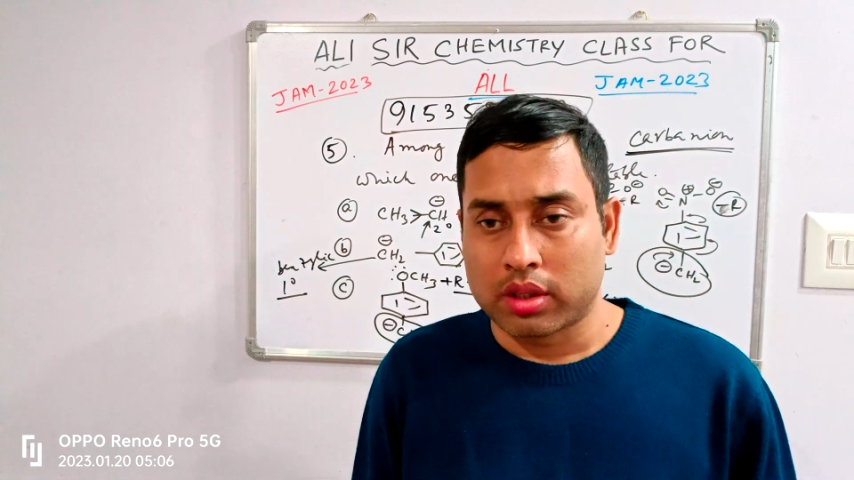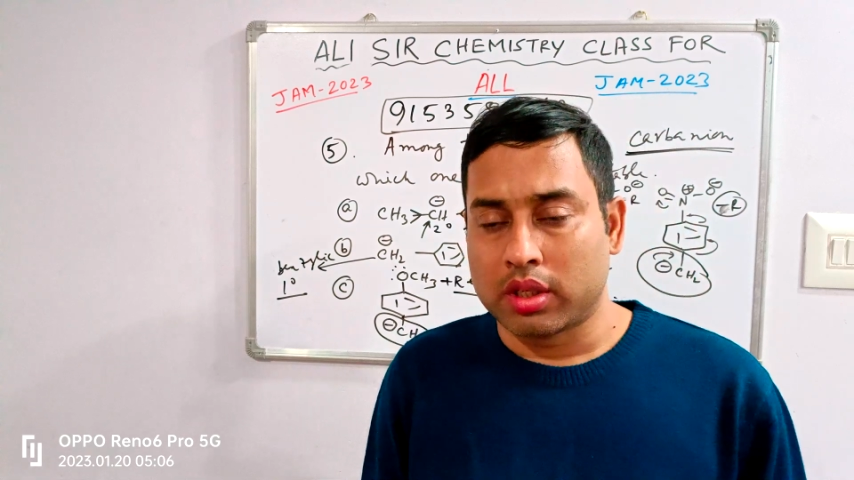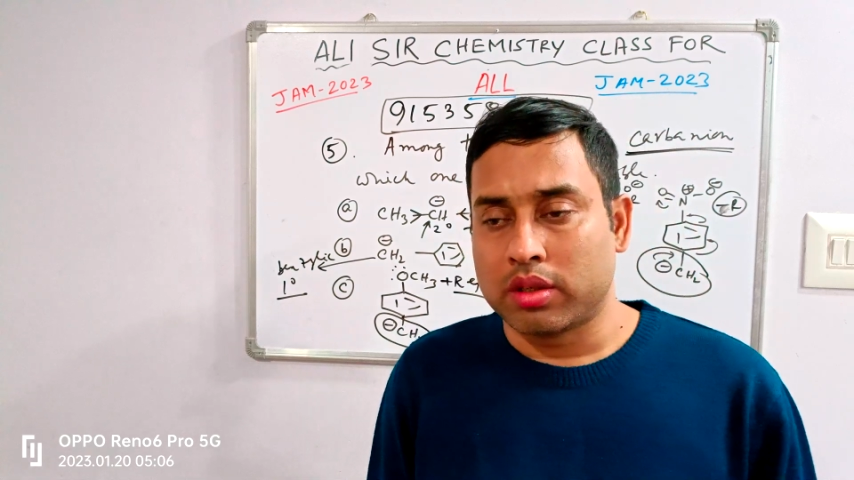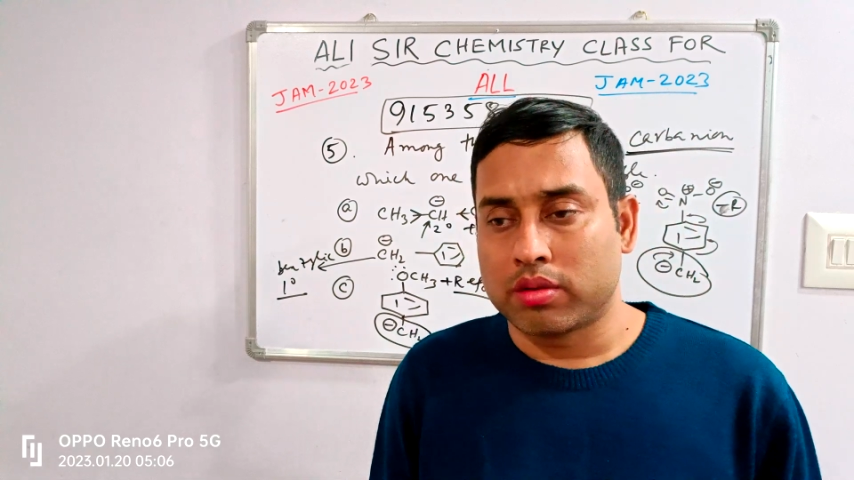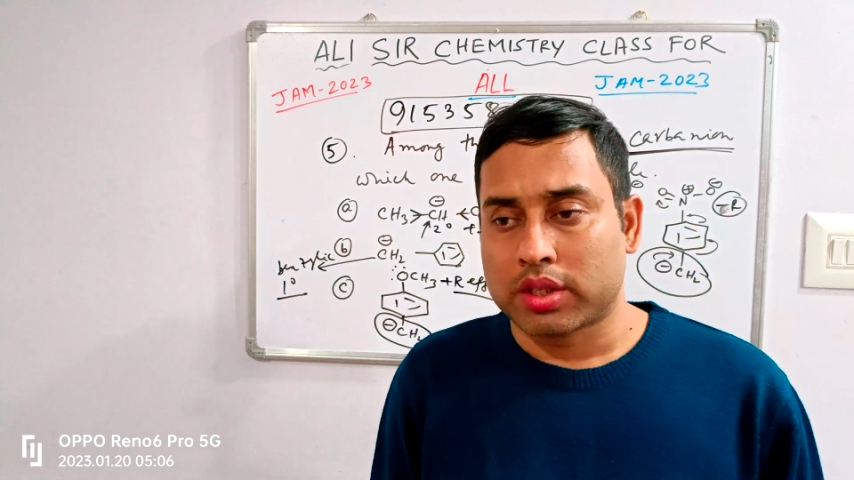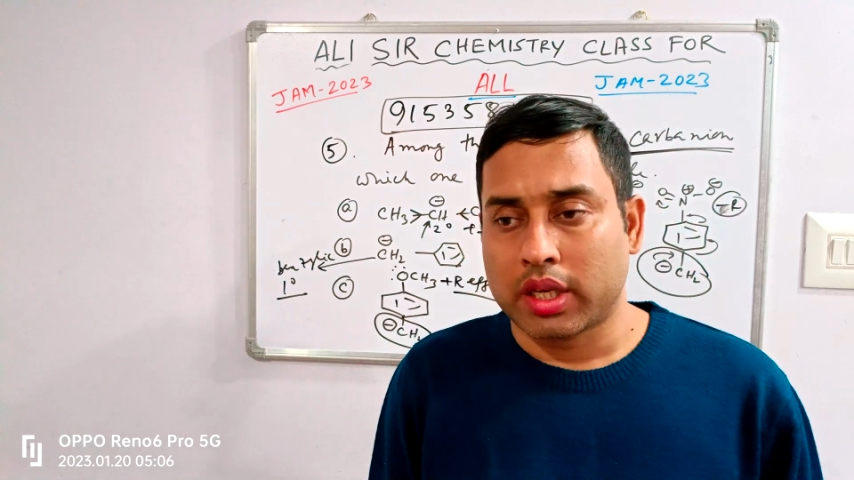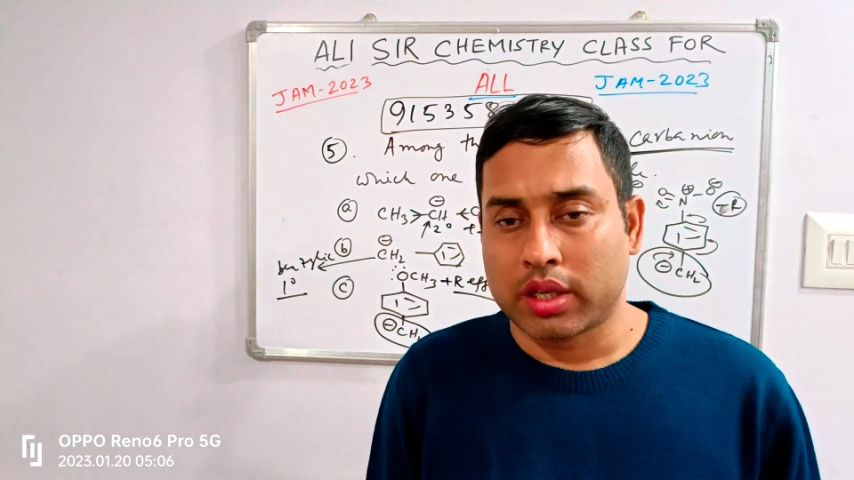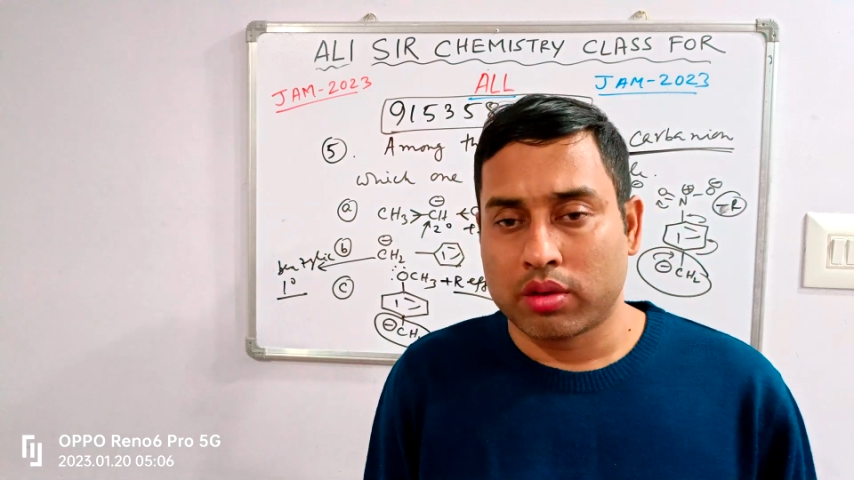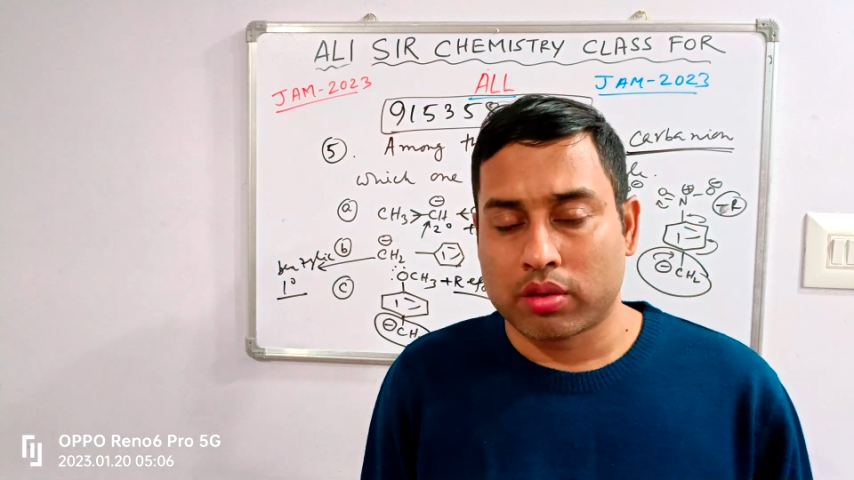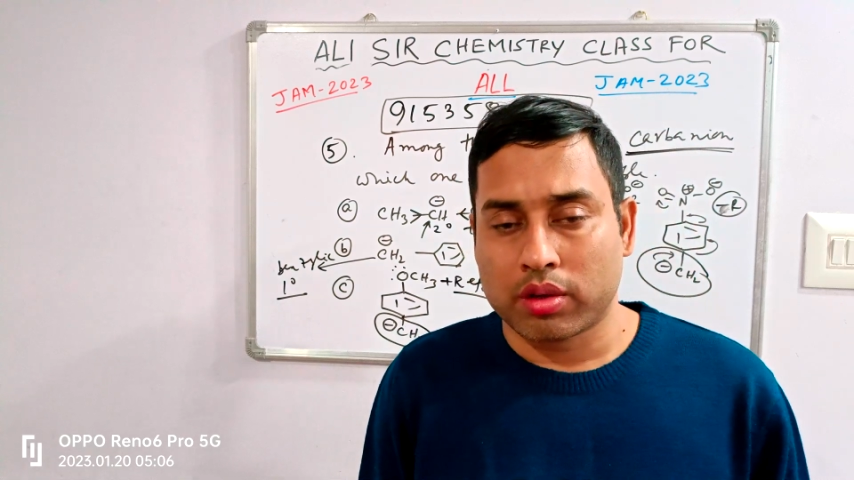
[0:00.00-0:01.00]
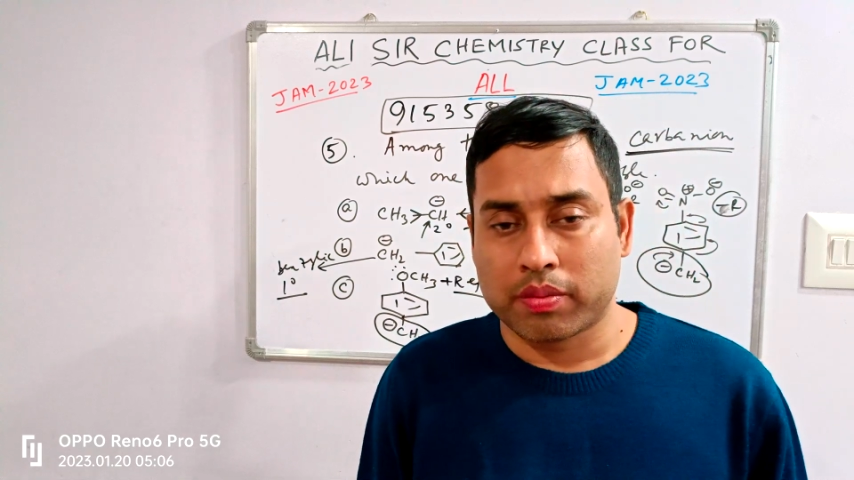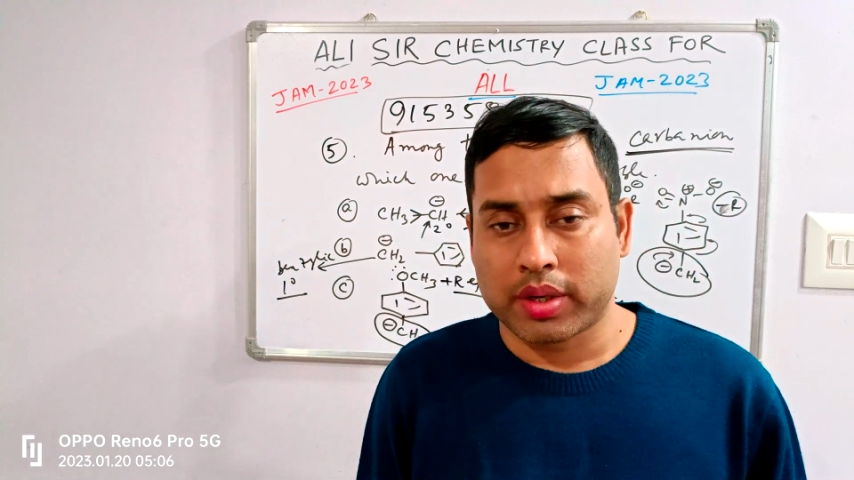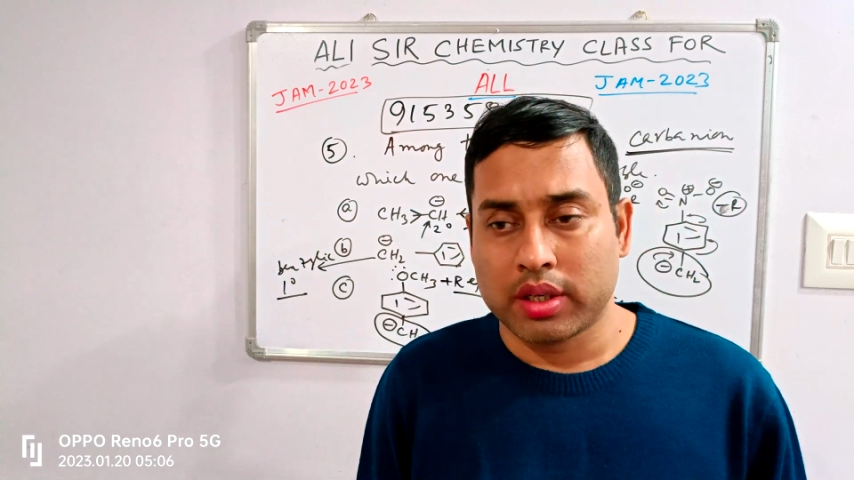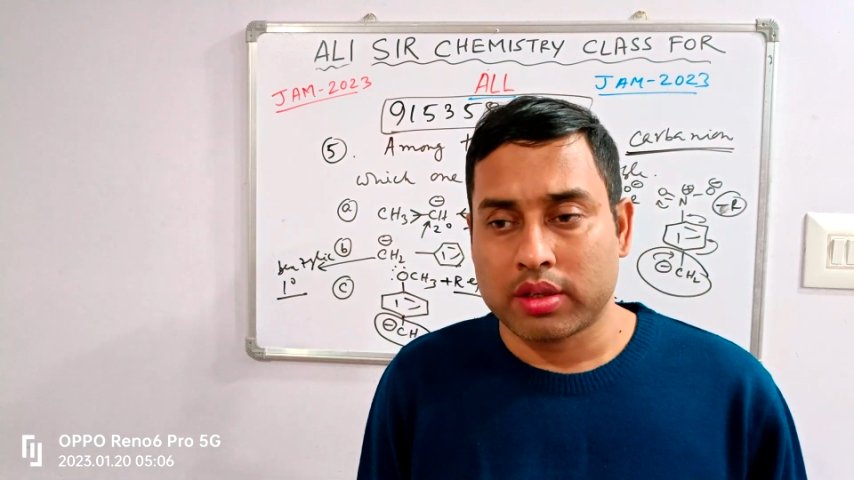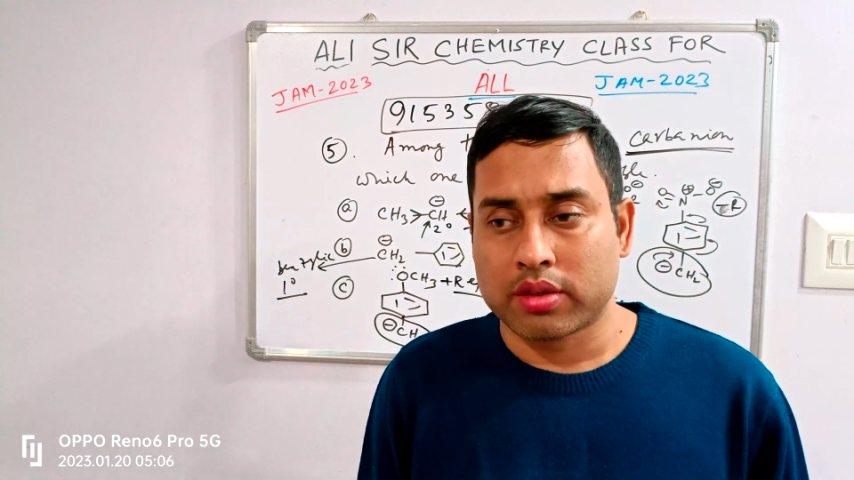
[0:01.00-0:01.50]
you share with your
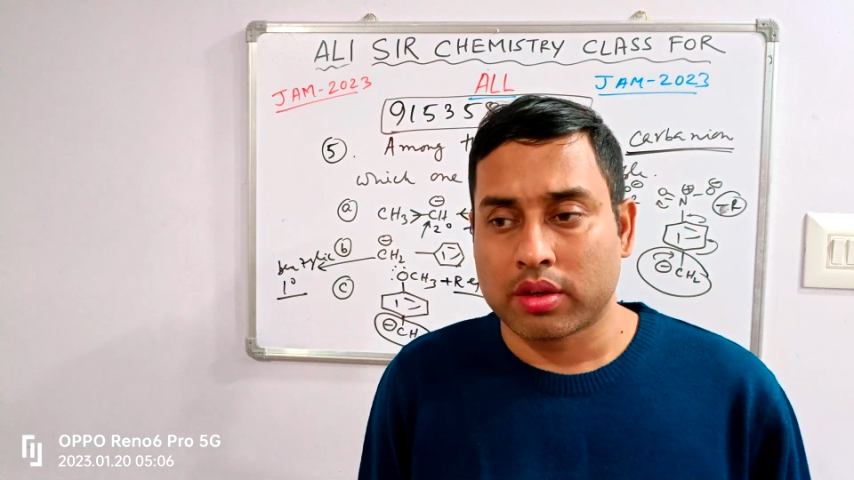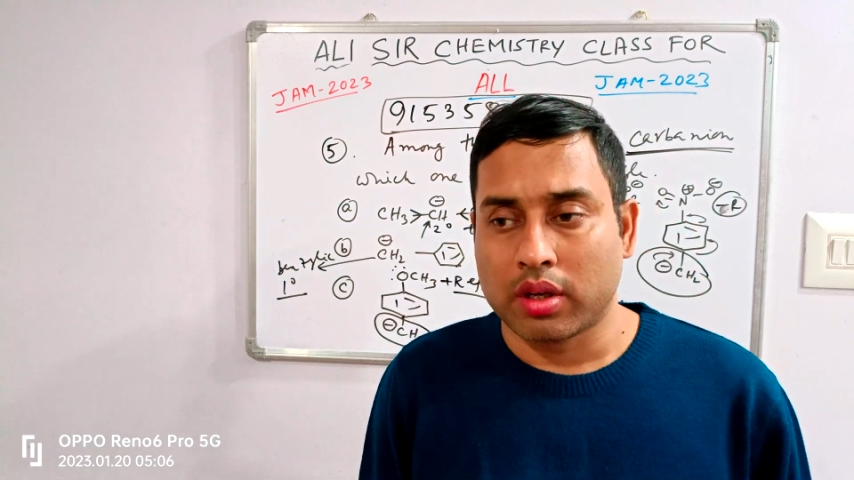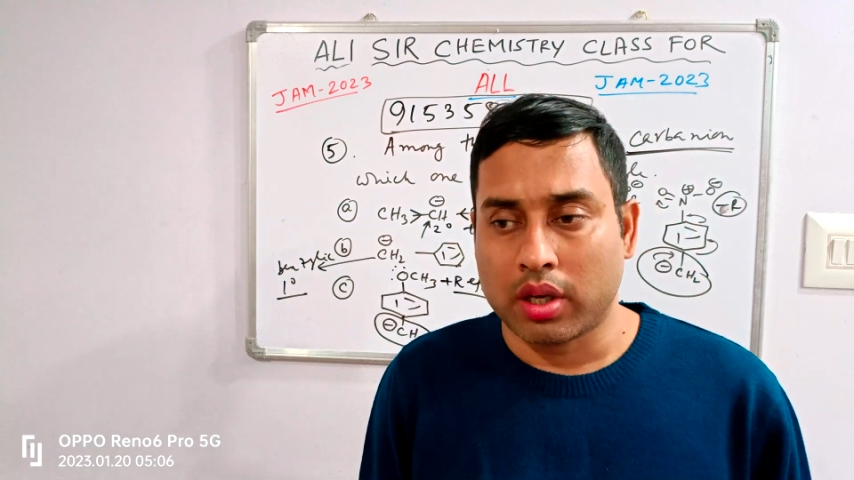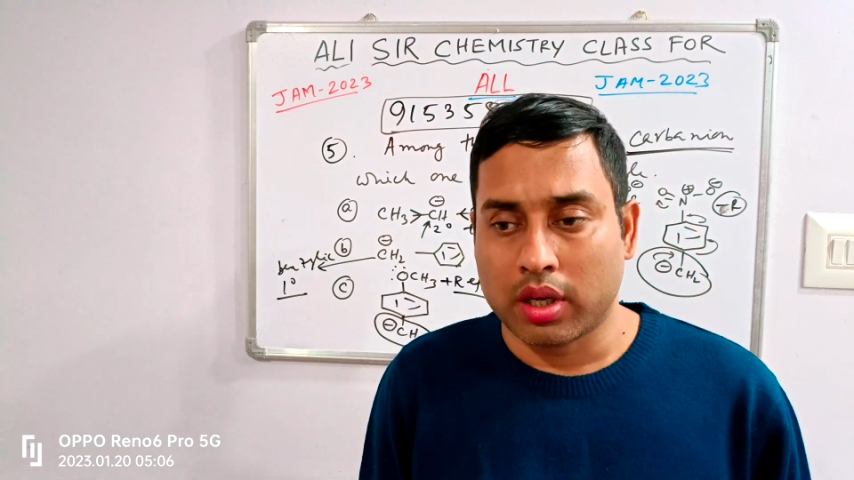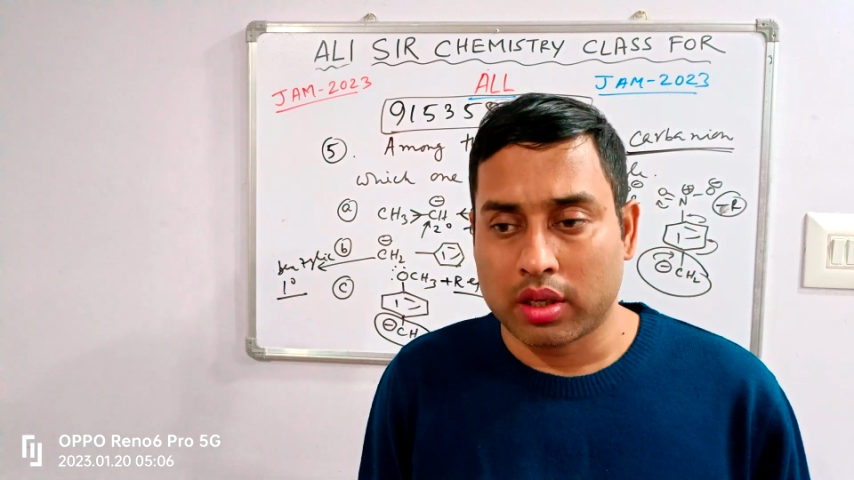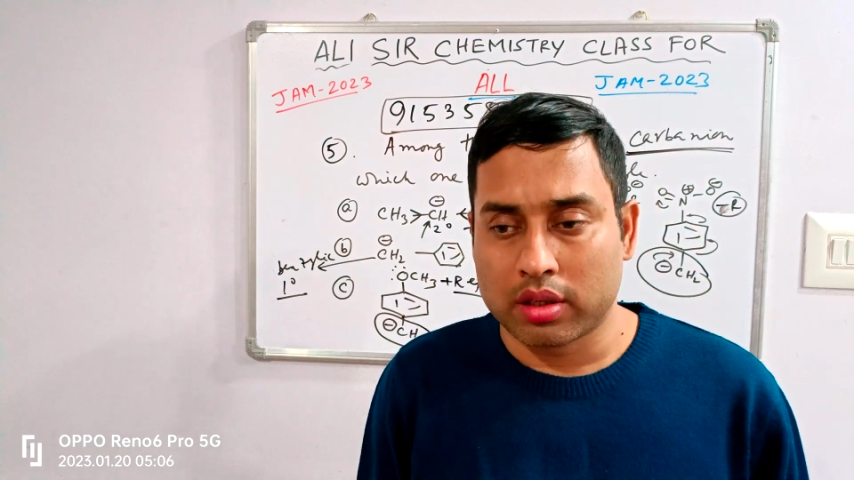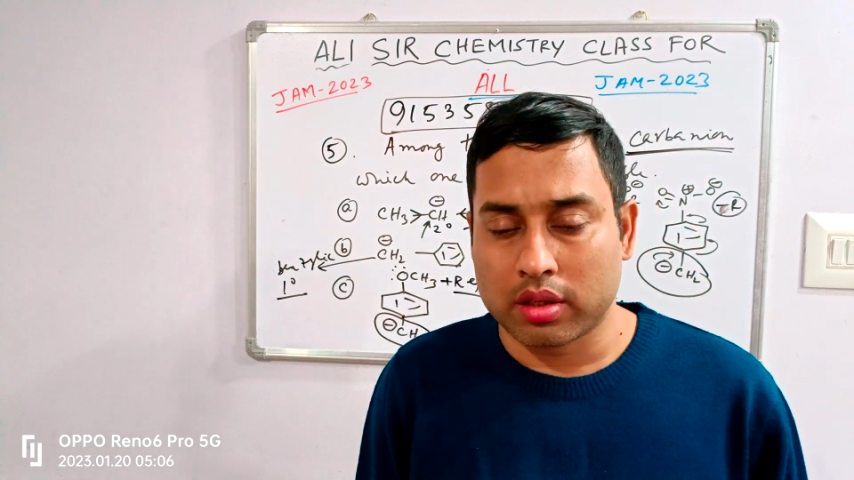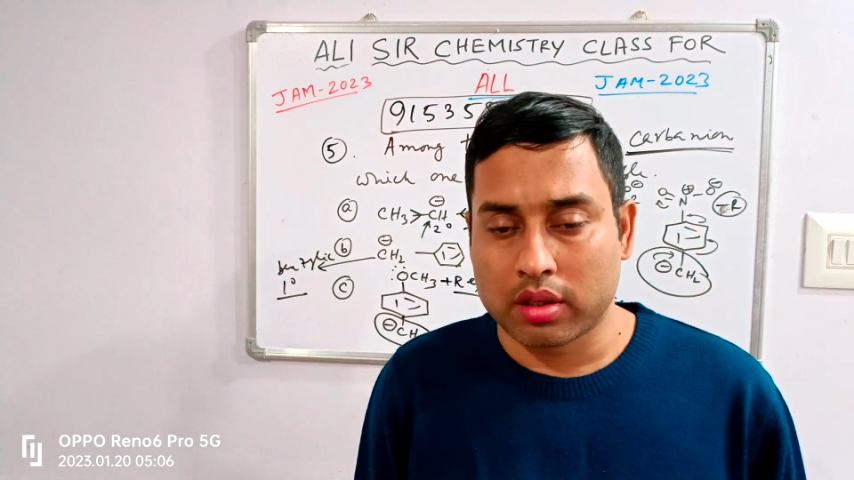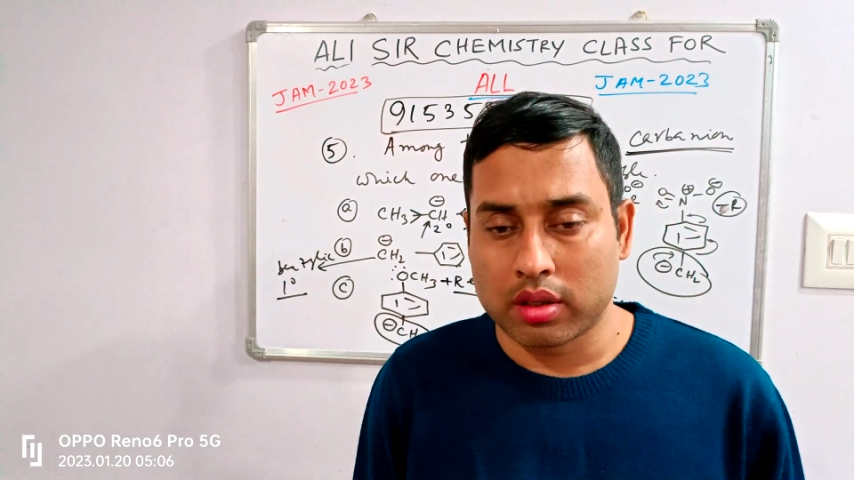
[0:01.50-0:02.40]
friend and